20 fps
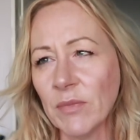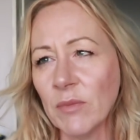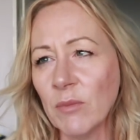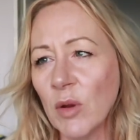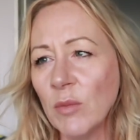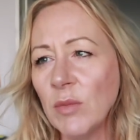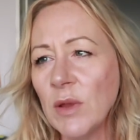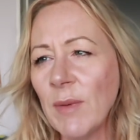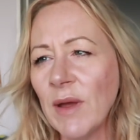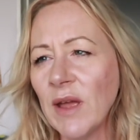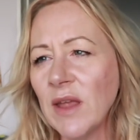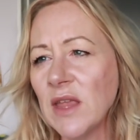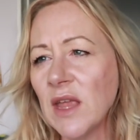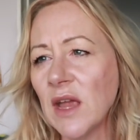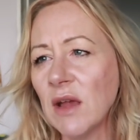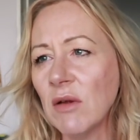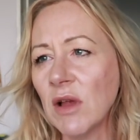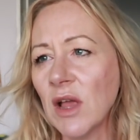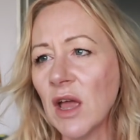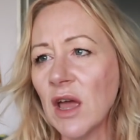probably about a
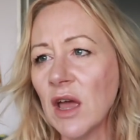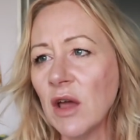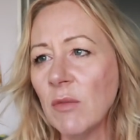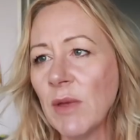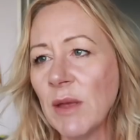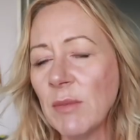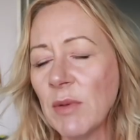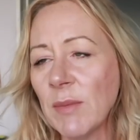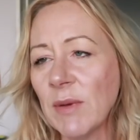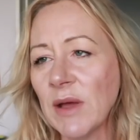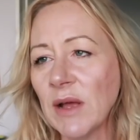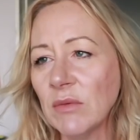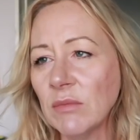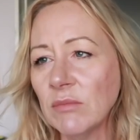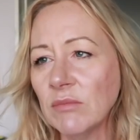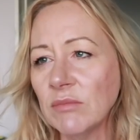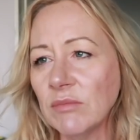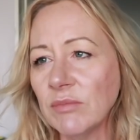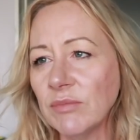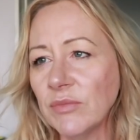year ago, maybe about
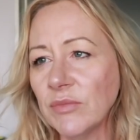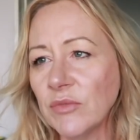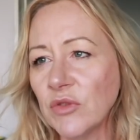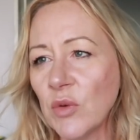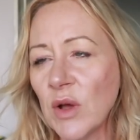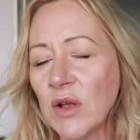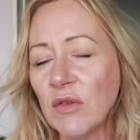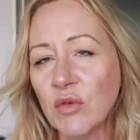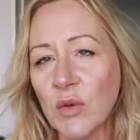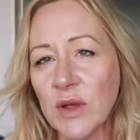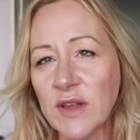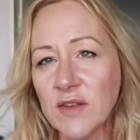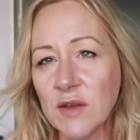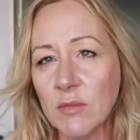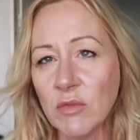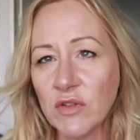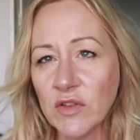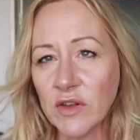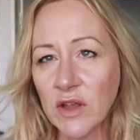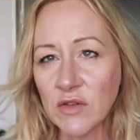12 to
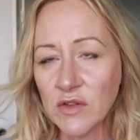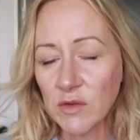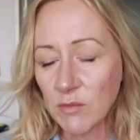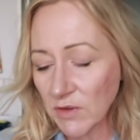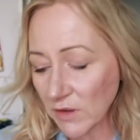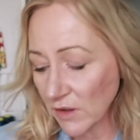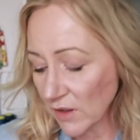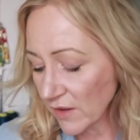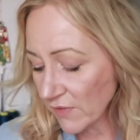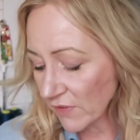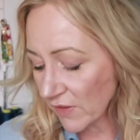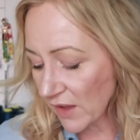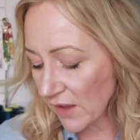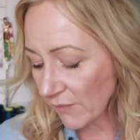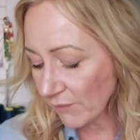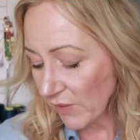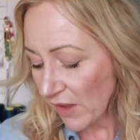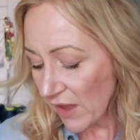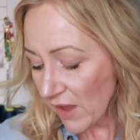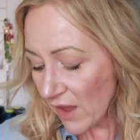18 months ago, something like
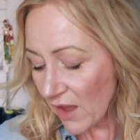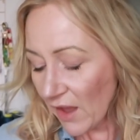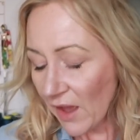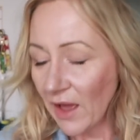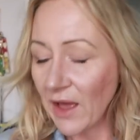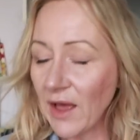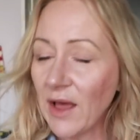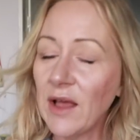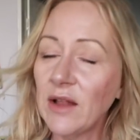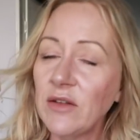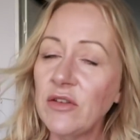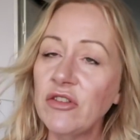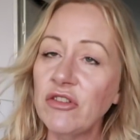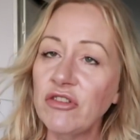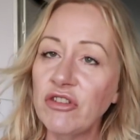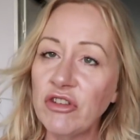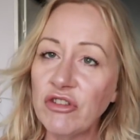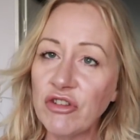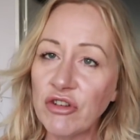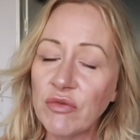that. And
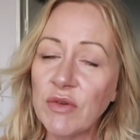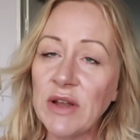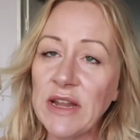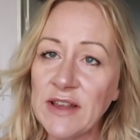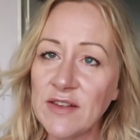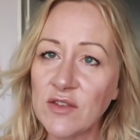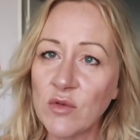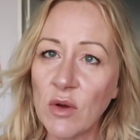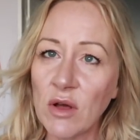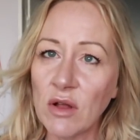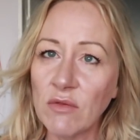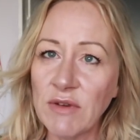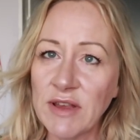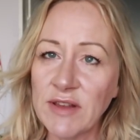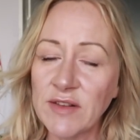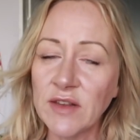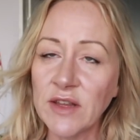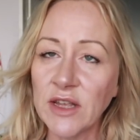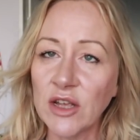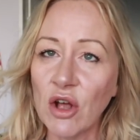she's just released one
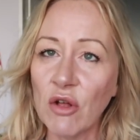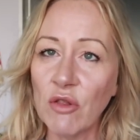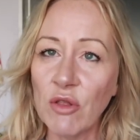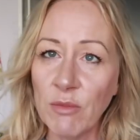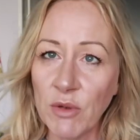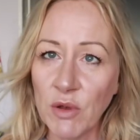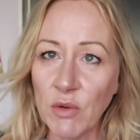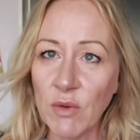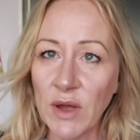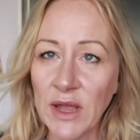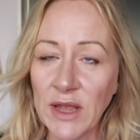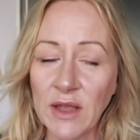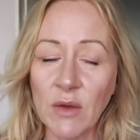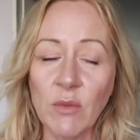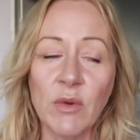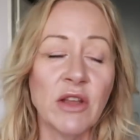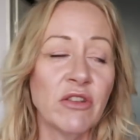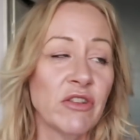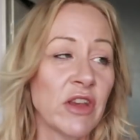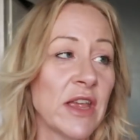recently called the Moonwake,
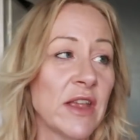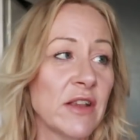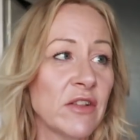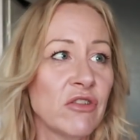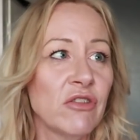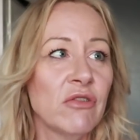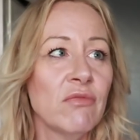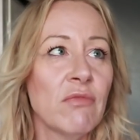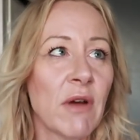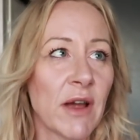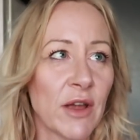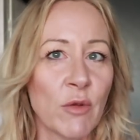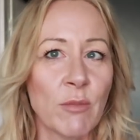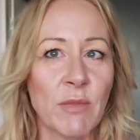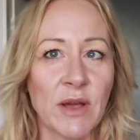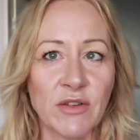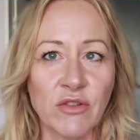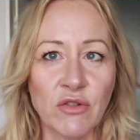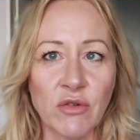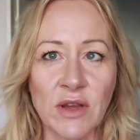which is right on
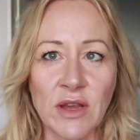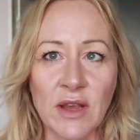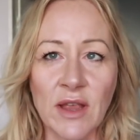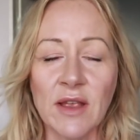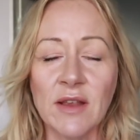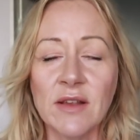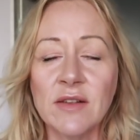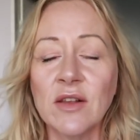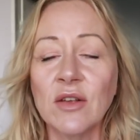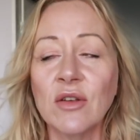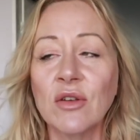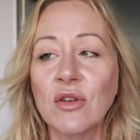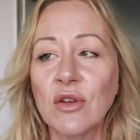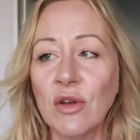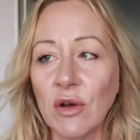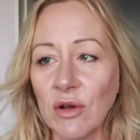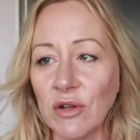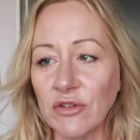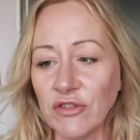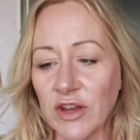my street. It's
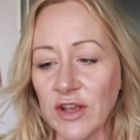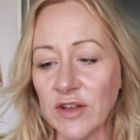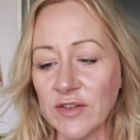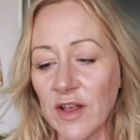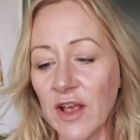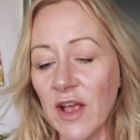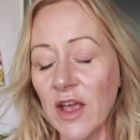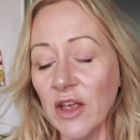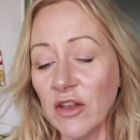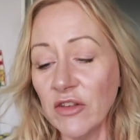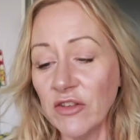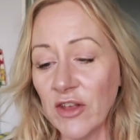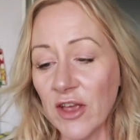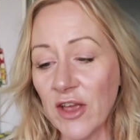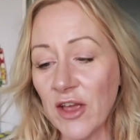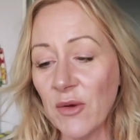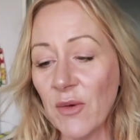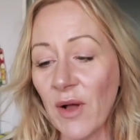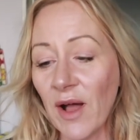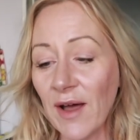gorgeous.
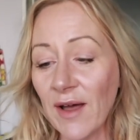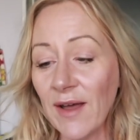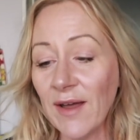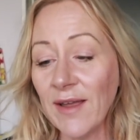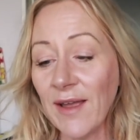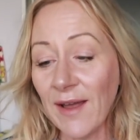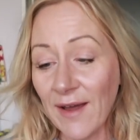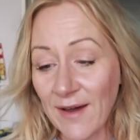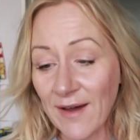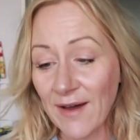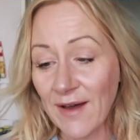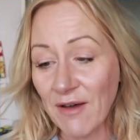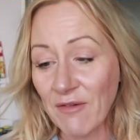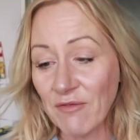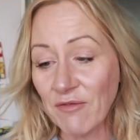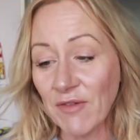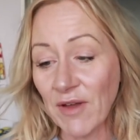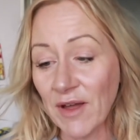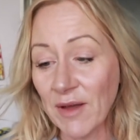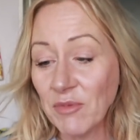So
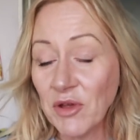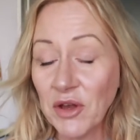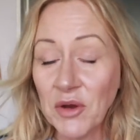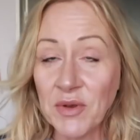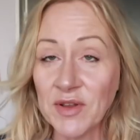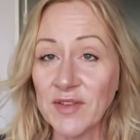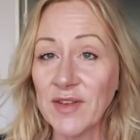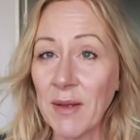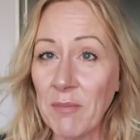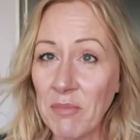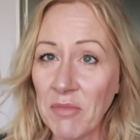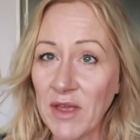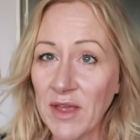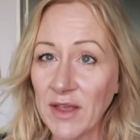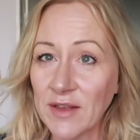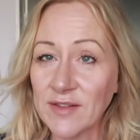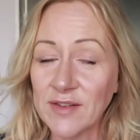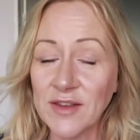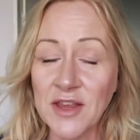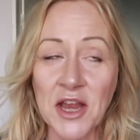I'm going to attempt
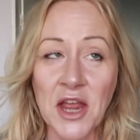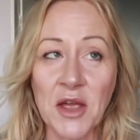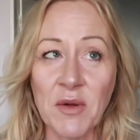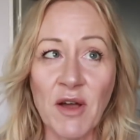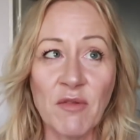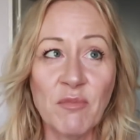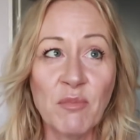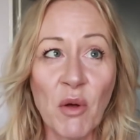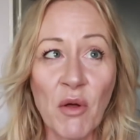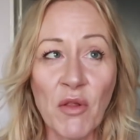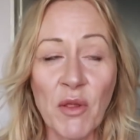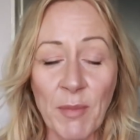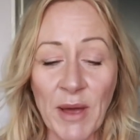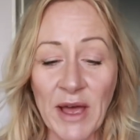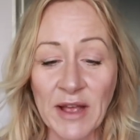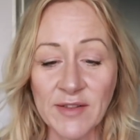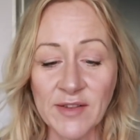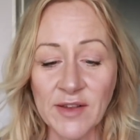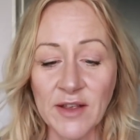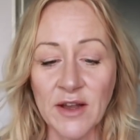this. You know, I've bought the
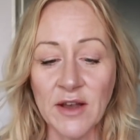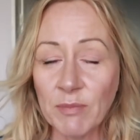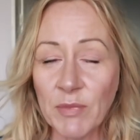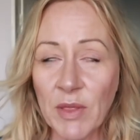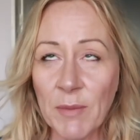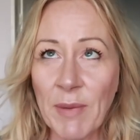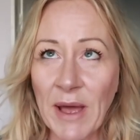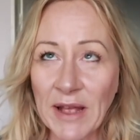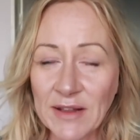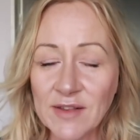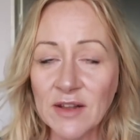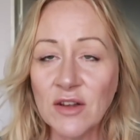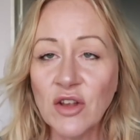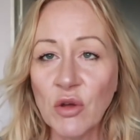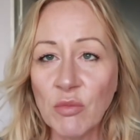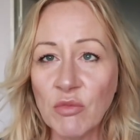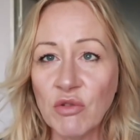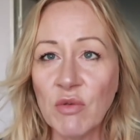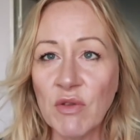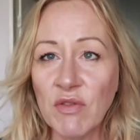pattern. The pattern
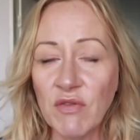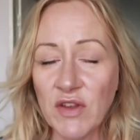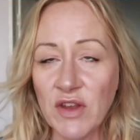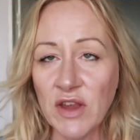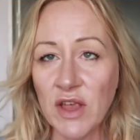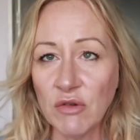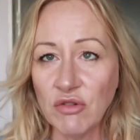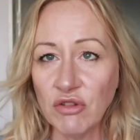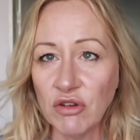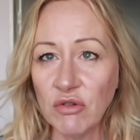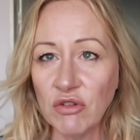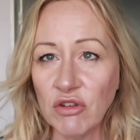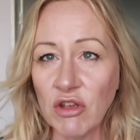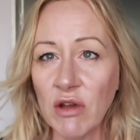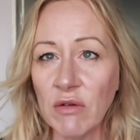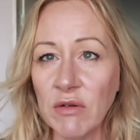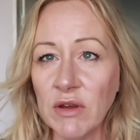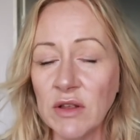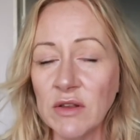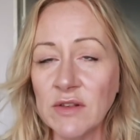comes with video
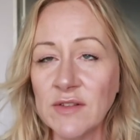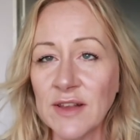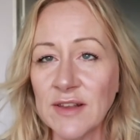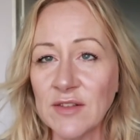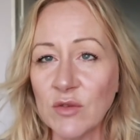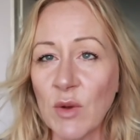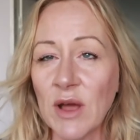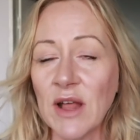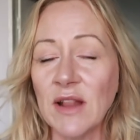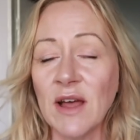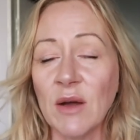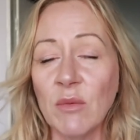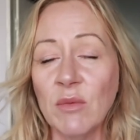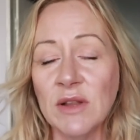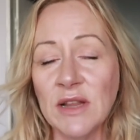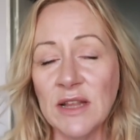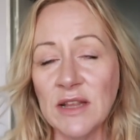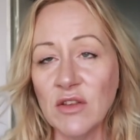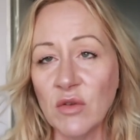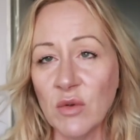tutorials as well. I
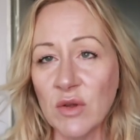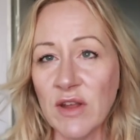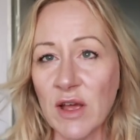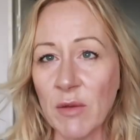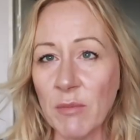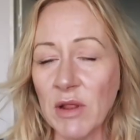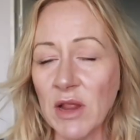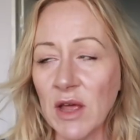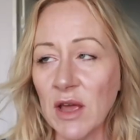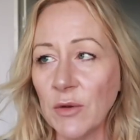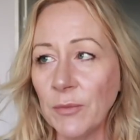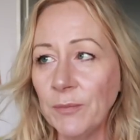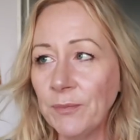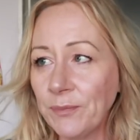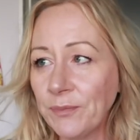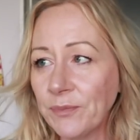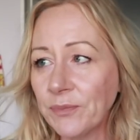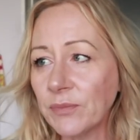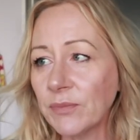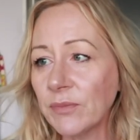will link to it down below.
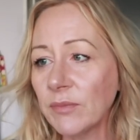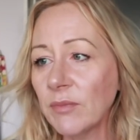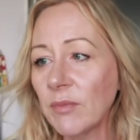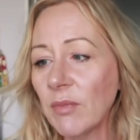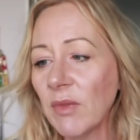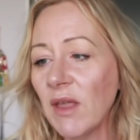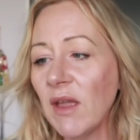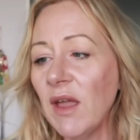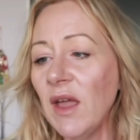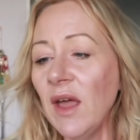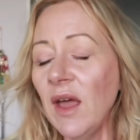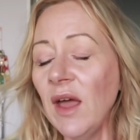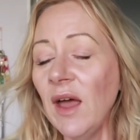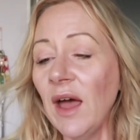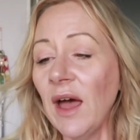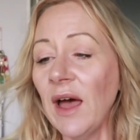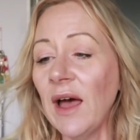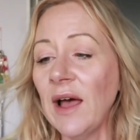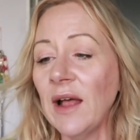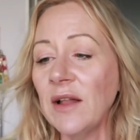
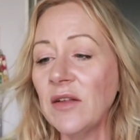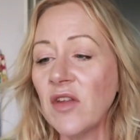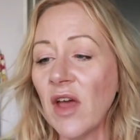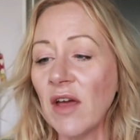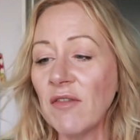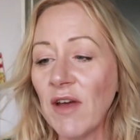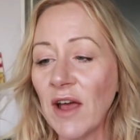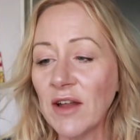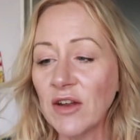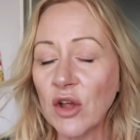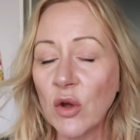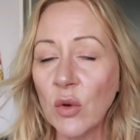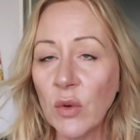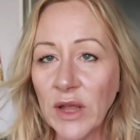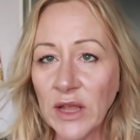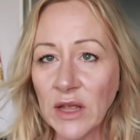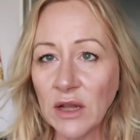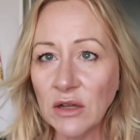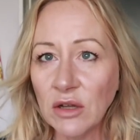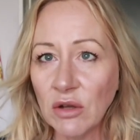And I've had a
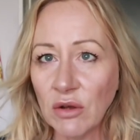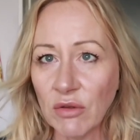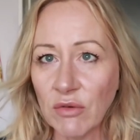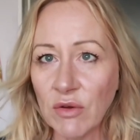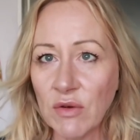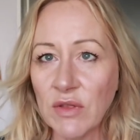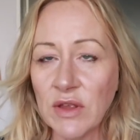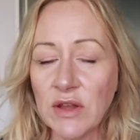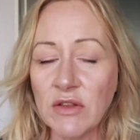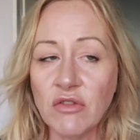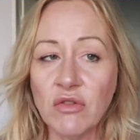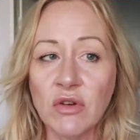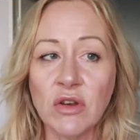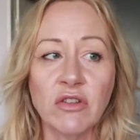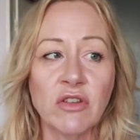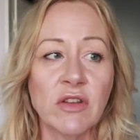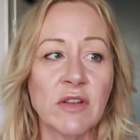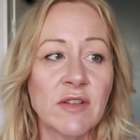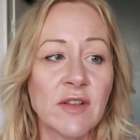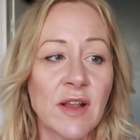quick look through the
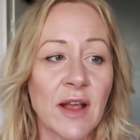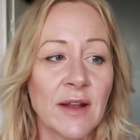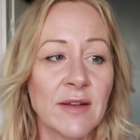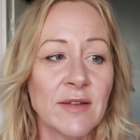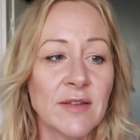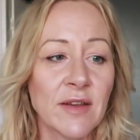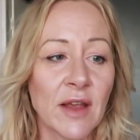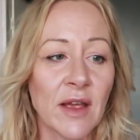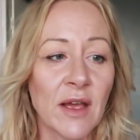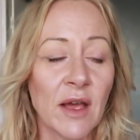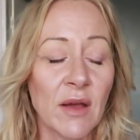instructions, and